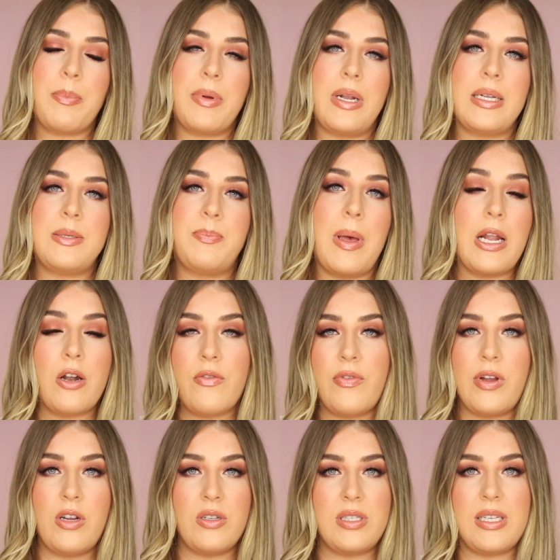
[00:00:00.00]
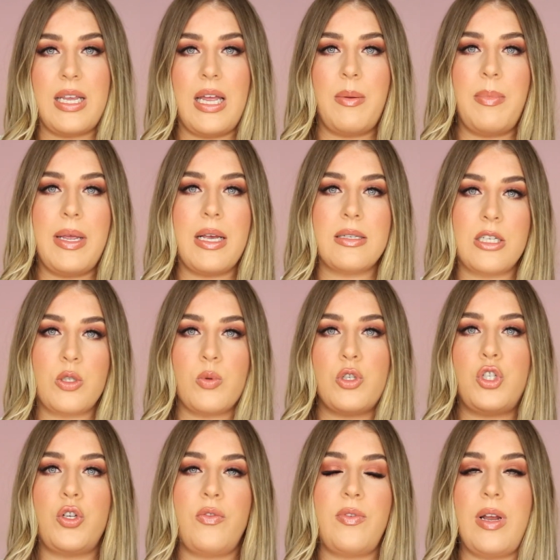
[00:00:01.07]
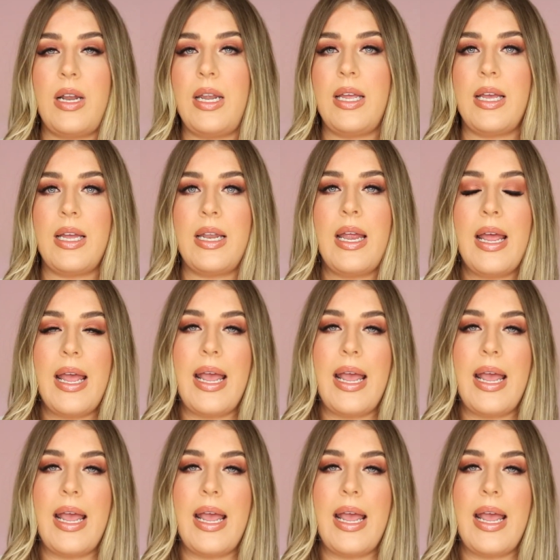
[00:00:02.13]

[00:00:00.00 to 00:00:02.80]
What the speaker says: but it's better for your skin because it's rejuvenating it.